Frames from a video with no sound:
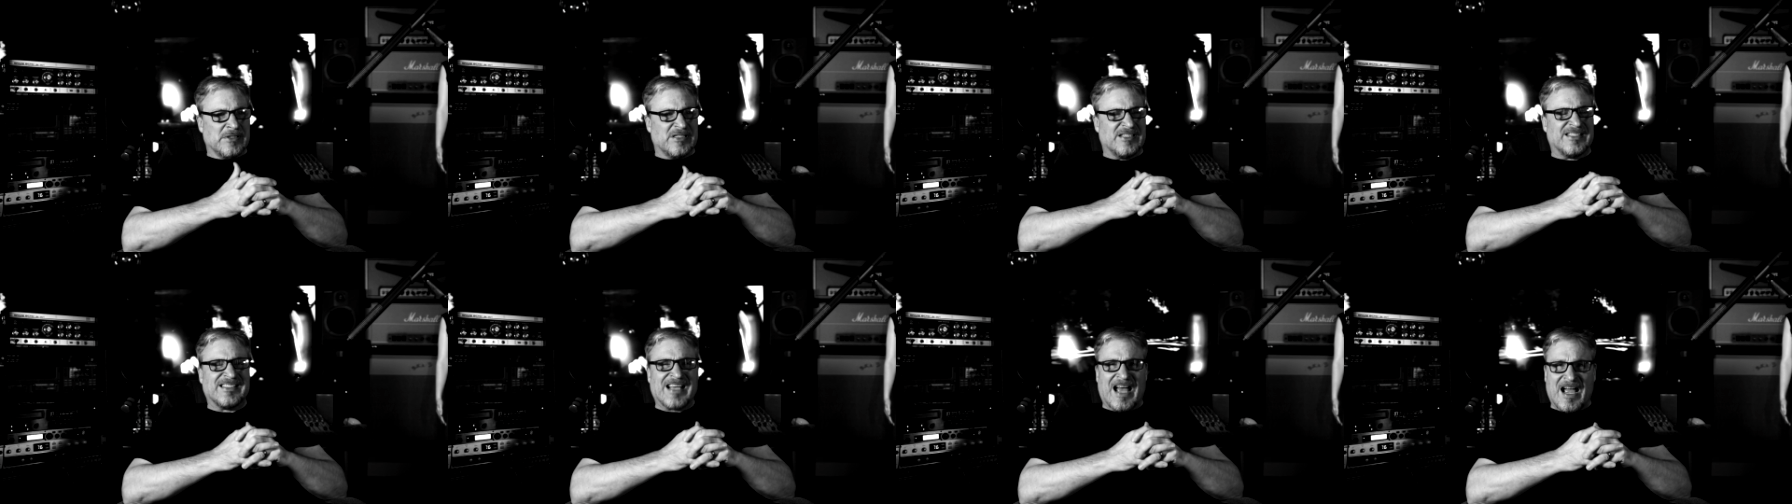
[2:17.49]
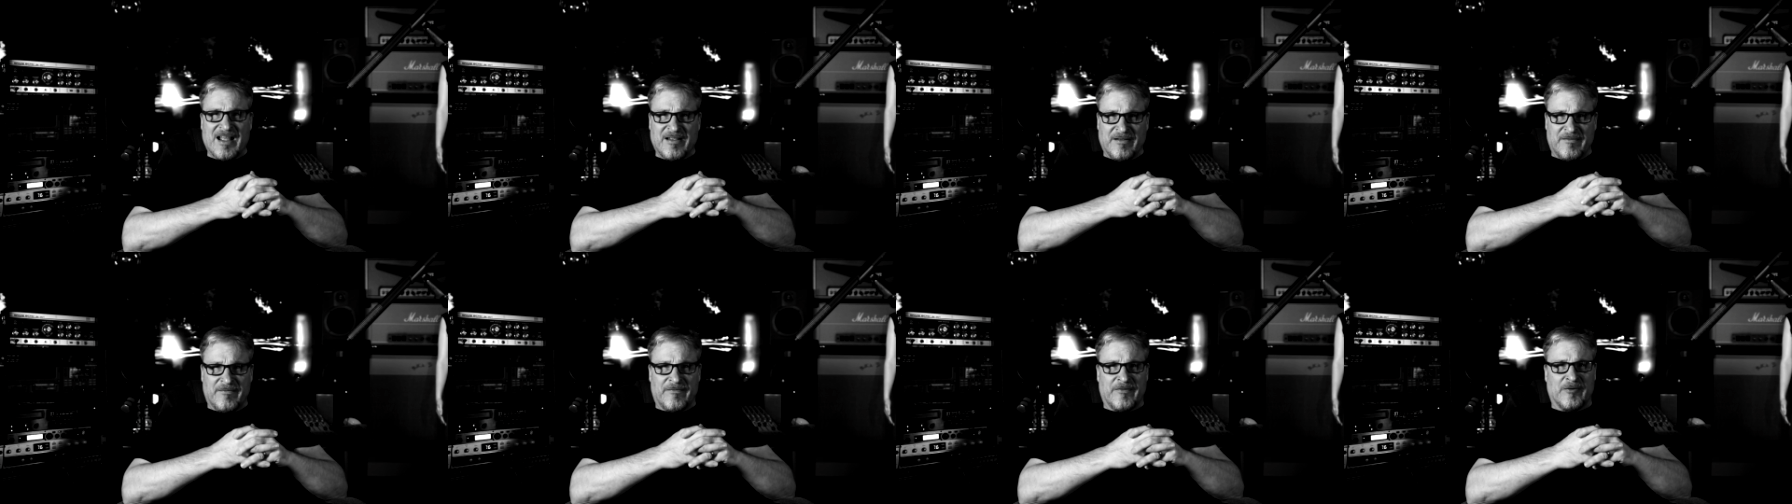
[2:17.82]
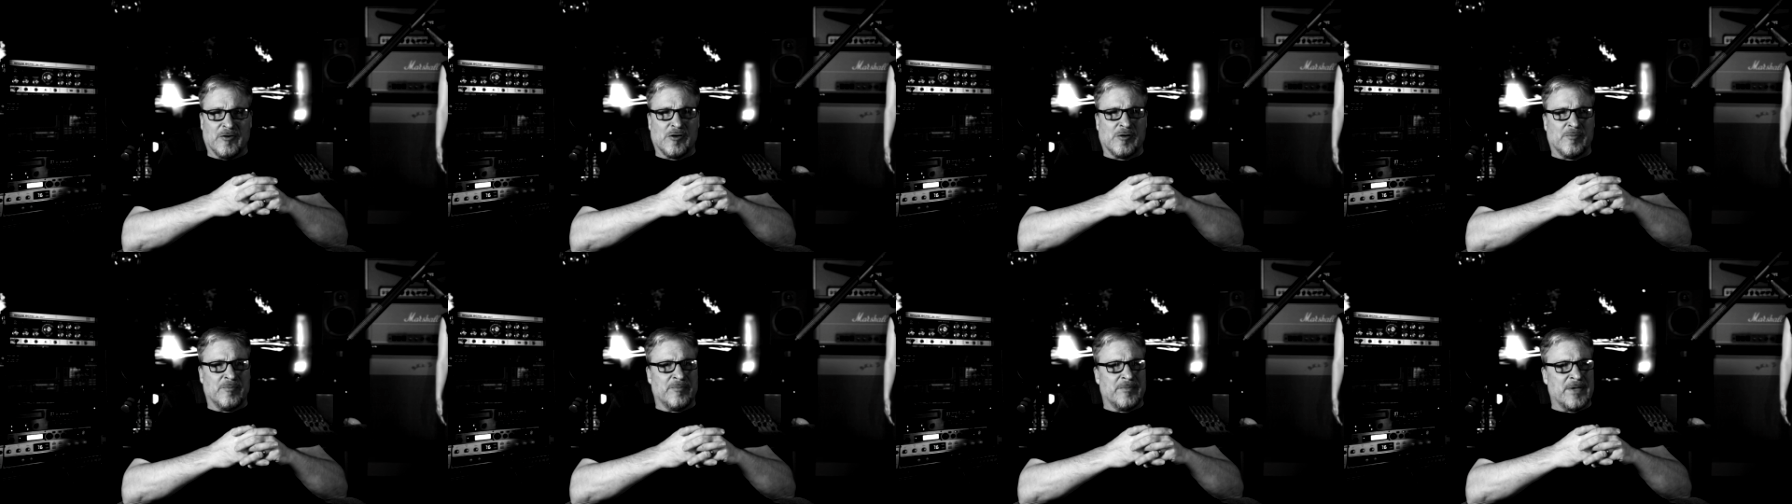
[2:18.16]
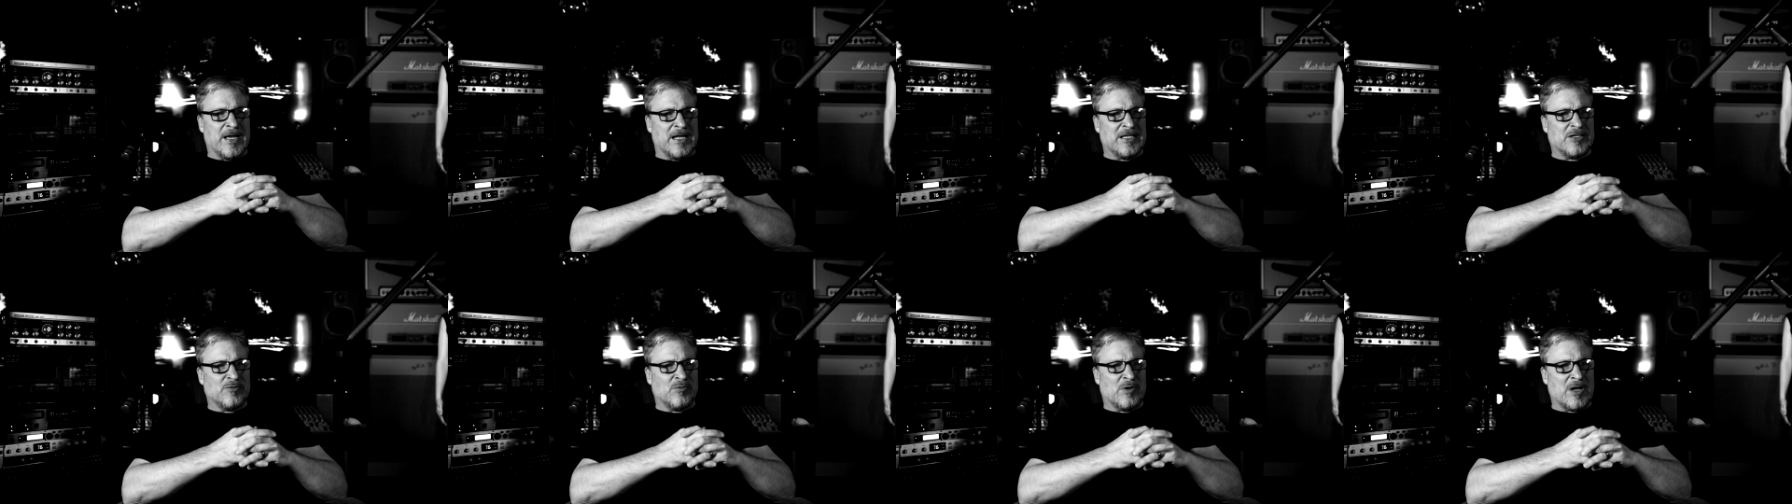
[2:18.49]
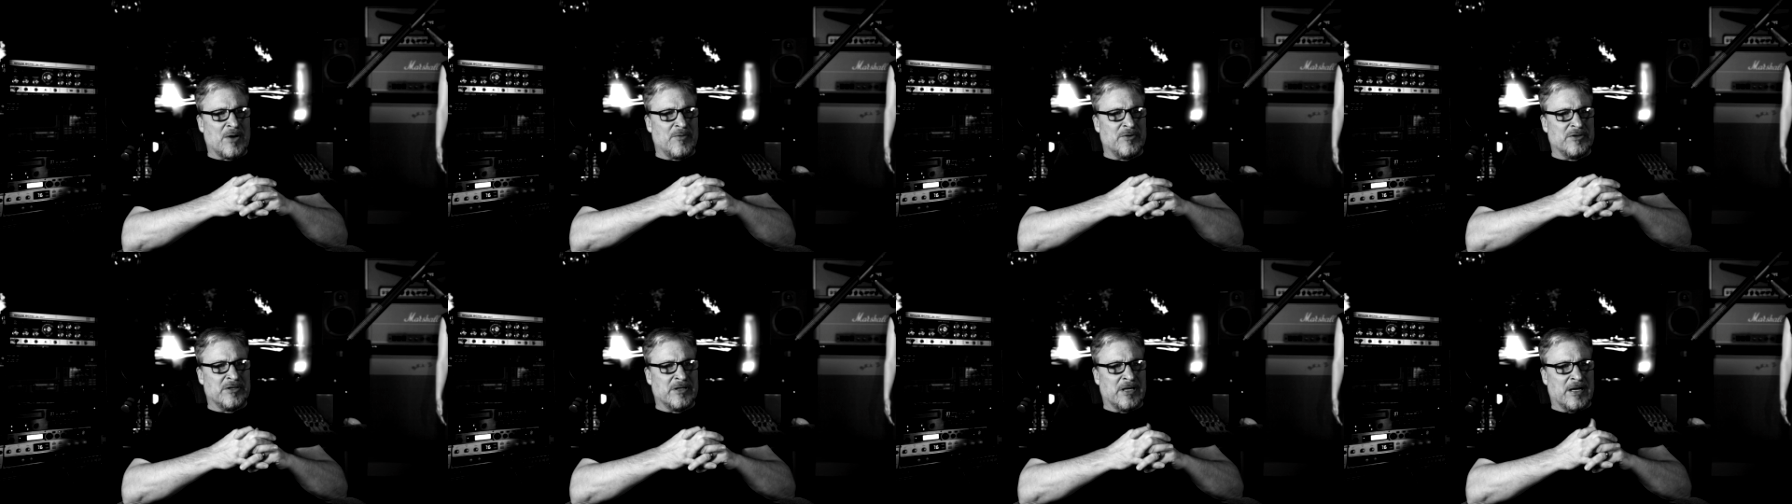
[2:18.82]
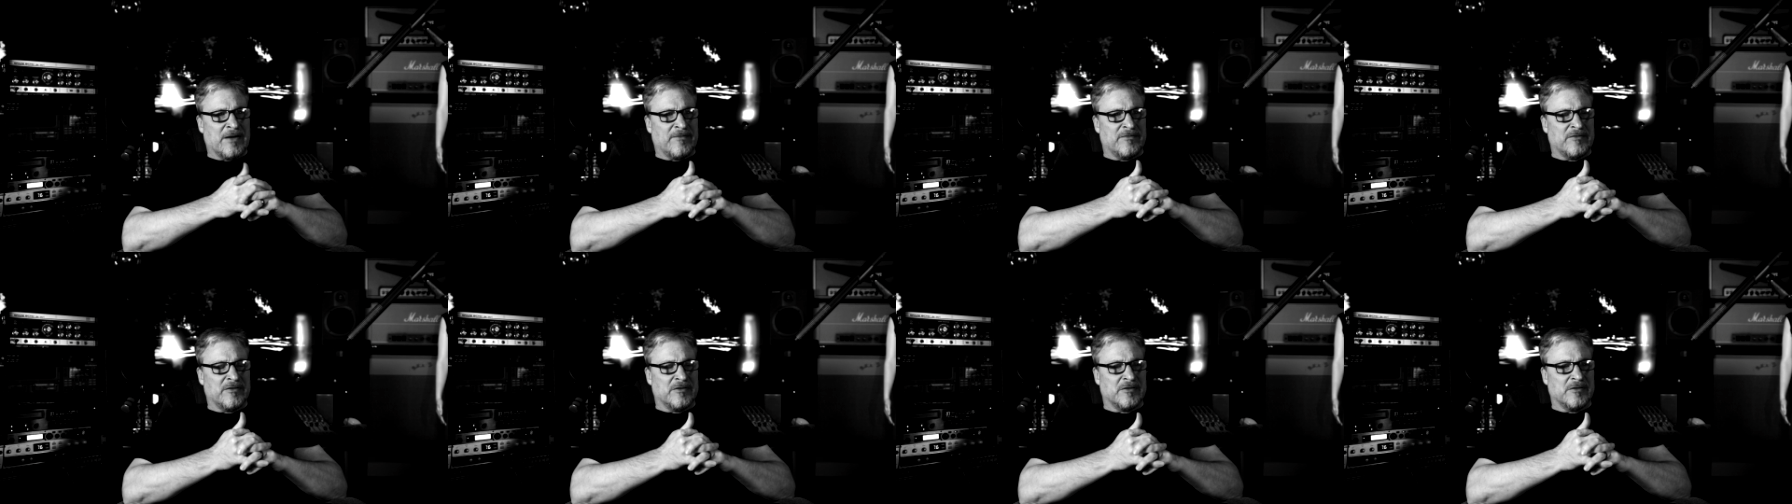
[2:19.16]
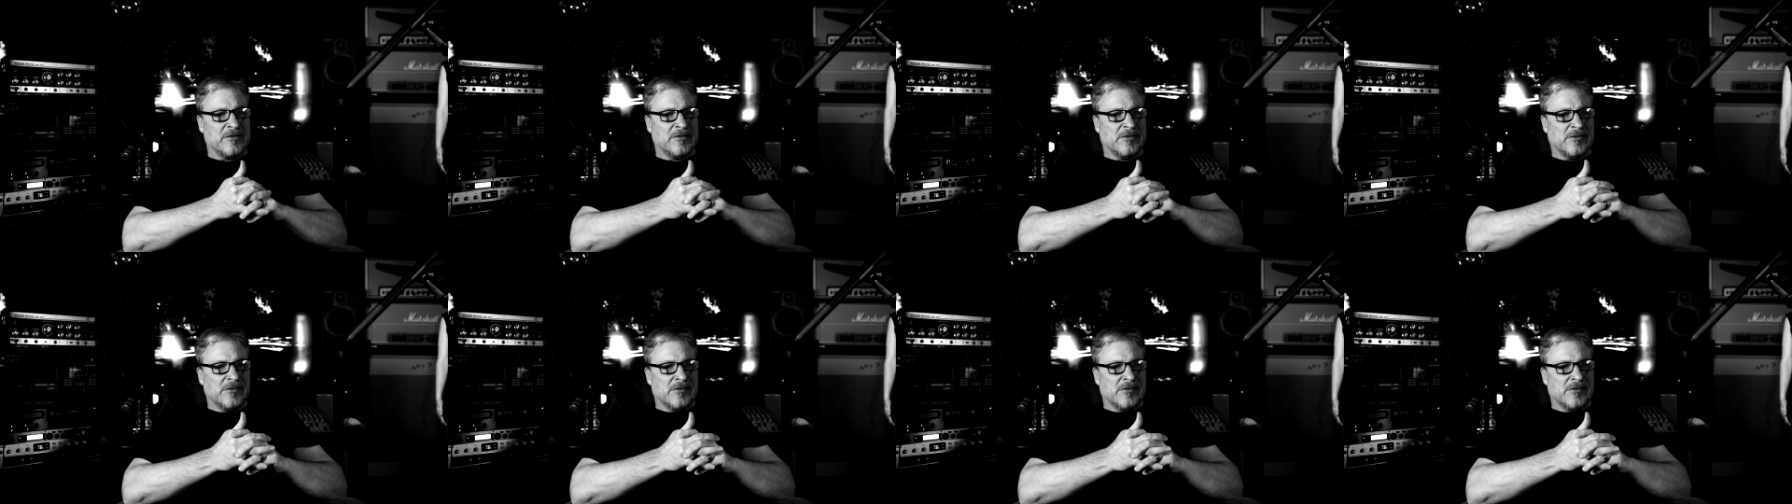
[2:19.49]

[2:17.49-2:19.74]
silent film. That's what I was after.